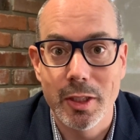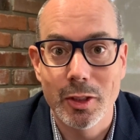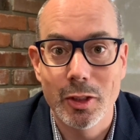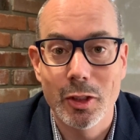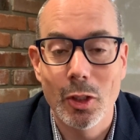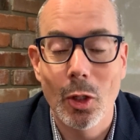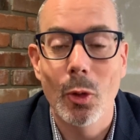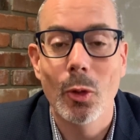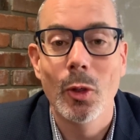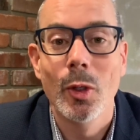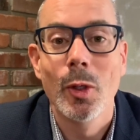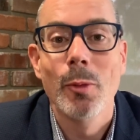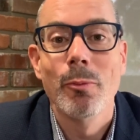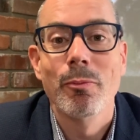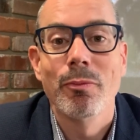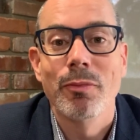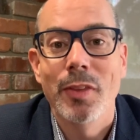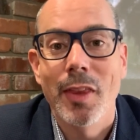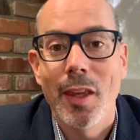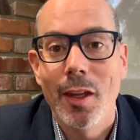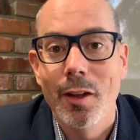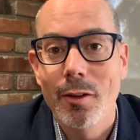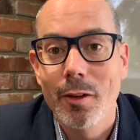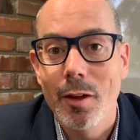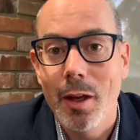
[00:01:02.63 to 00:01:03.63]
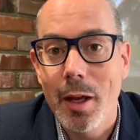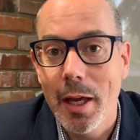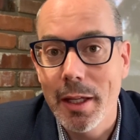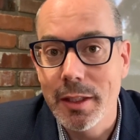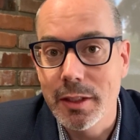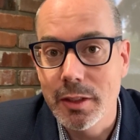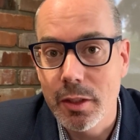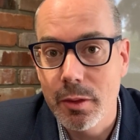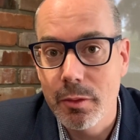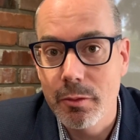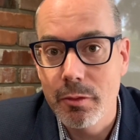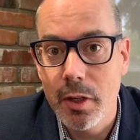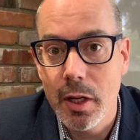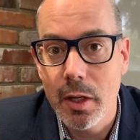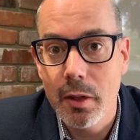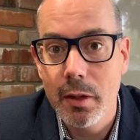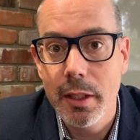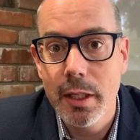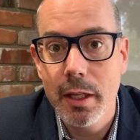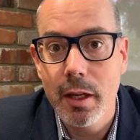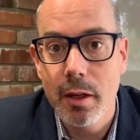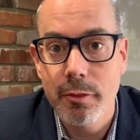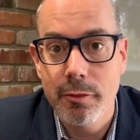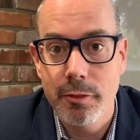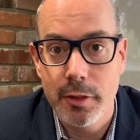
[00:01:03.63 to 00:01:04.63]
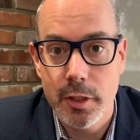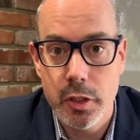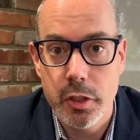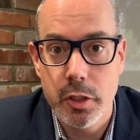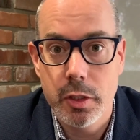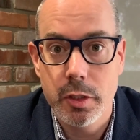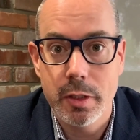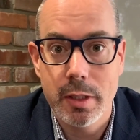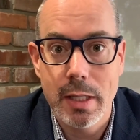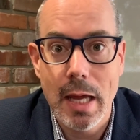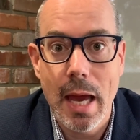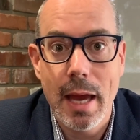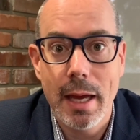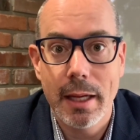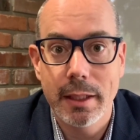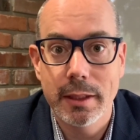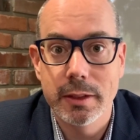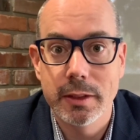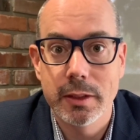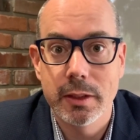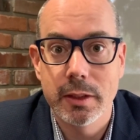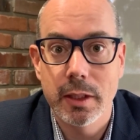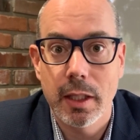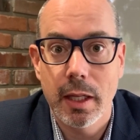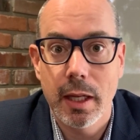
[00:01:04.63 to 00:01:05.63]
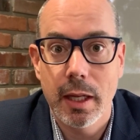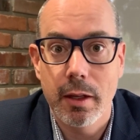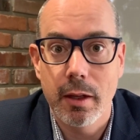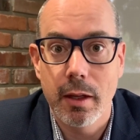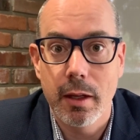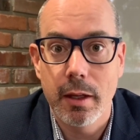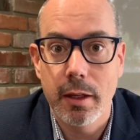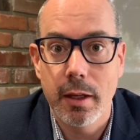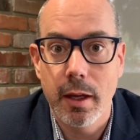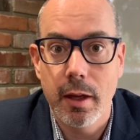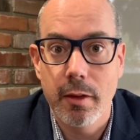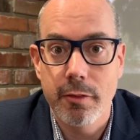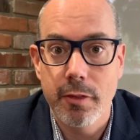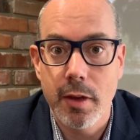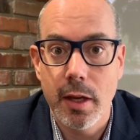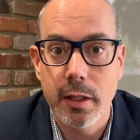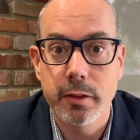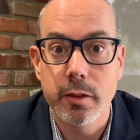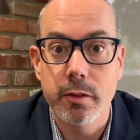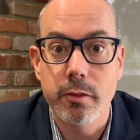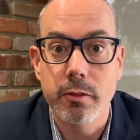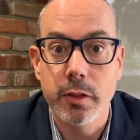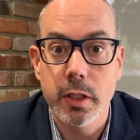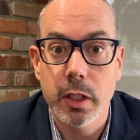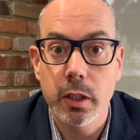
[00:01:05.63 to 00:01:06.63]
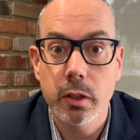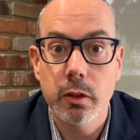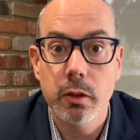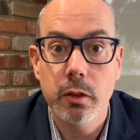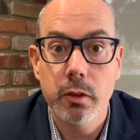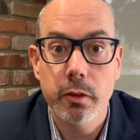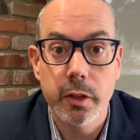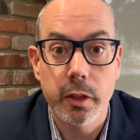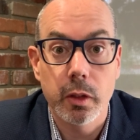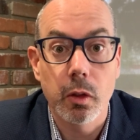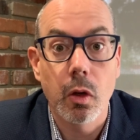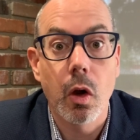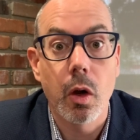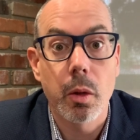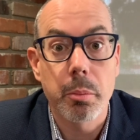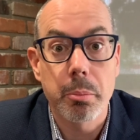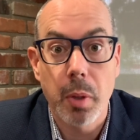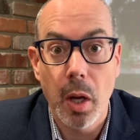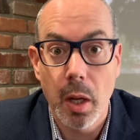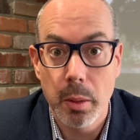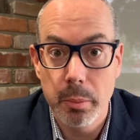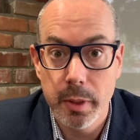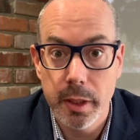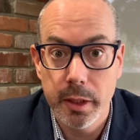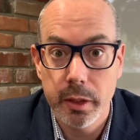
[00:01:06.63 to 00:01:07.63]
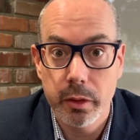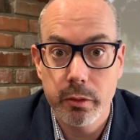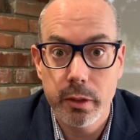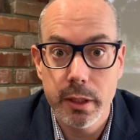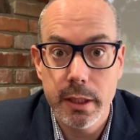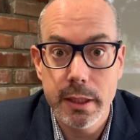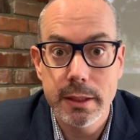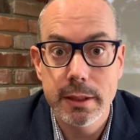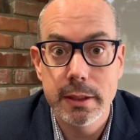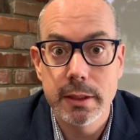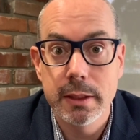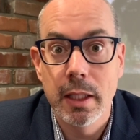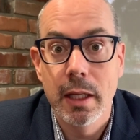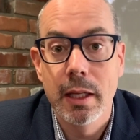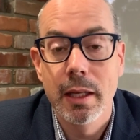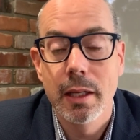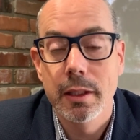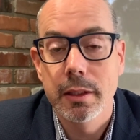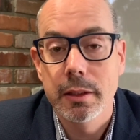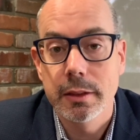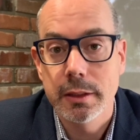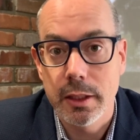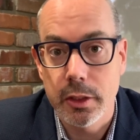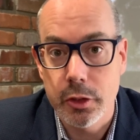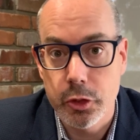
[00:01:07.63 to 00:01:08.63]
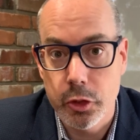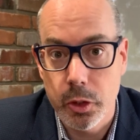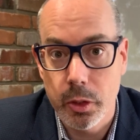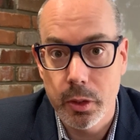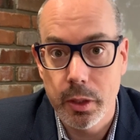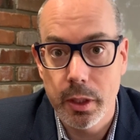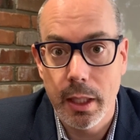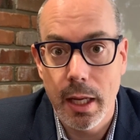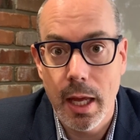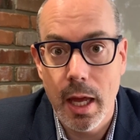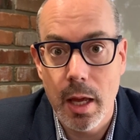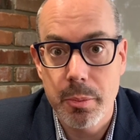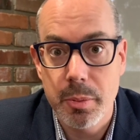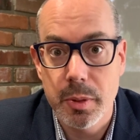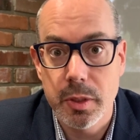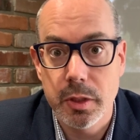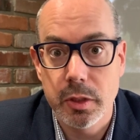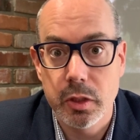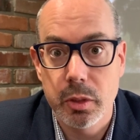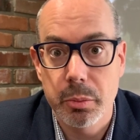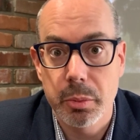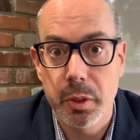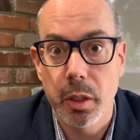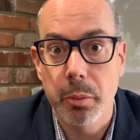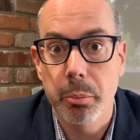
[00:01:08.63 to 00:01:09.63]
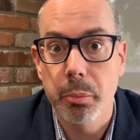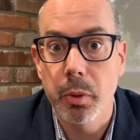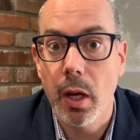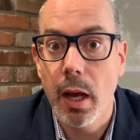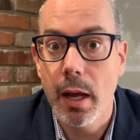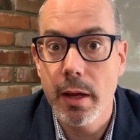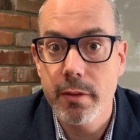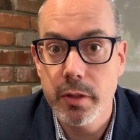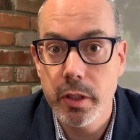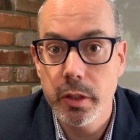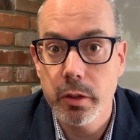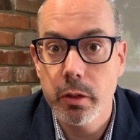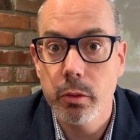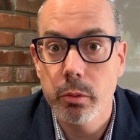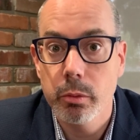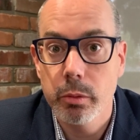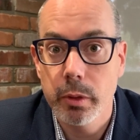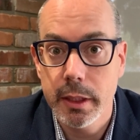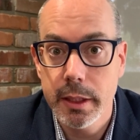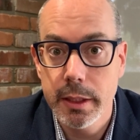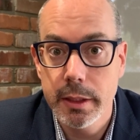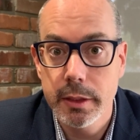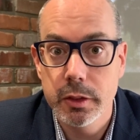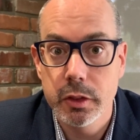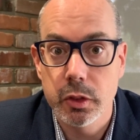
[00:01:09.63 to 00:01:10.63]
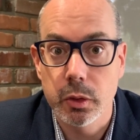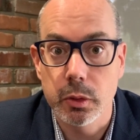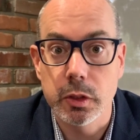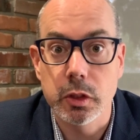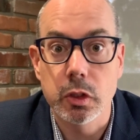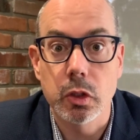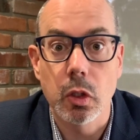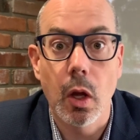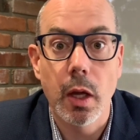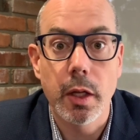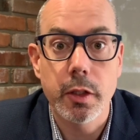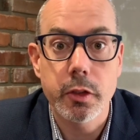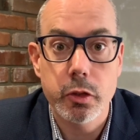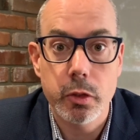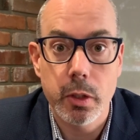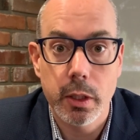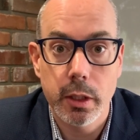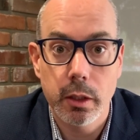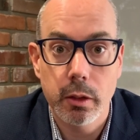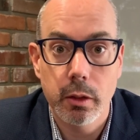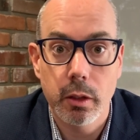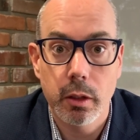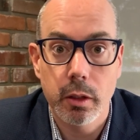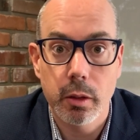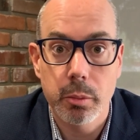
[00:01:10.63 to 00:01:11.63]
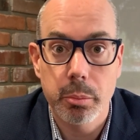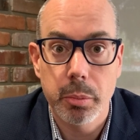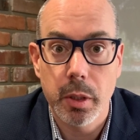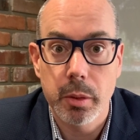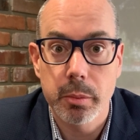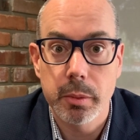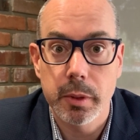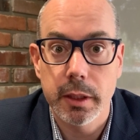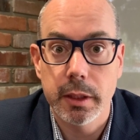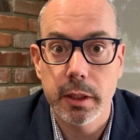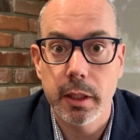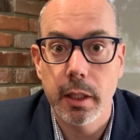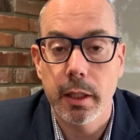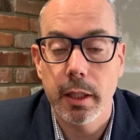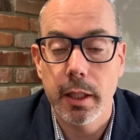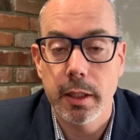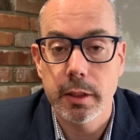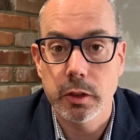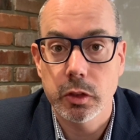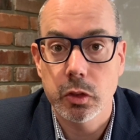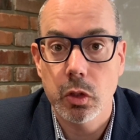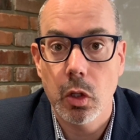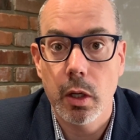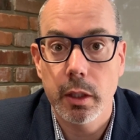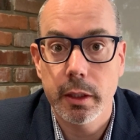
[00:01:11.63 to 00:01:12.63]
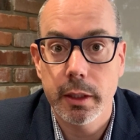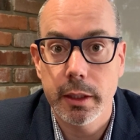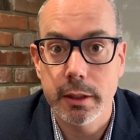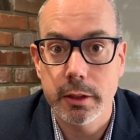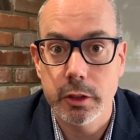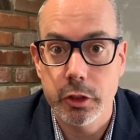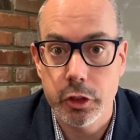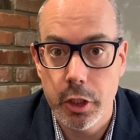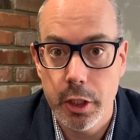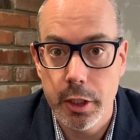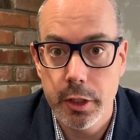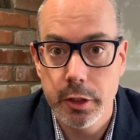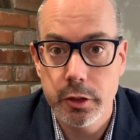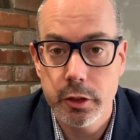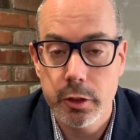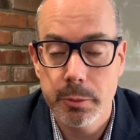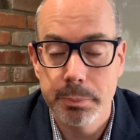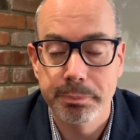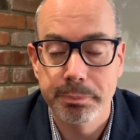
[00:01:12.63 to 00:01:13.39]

So it's a very efficient tax effective vehicle. There are public REITs. Centurion happens to be a private REIT, so it's not traded on a public stock exchange.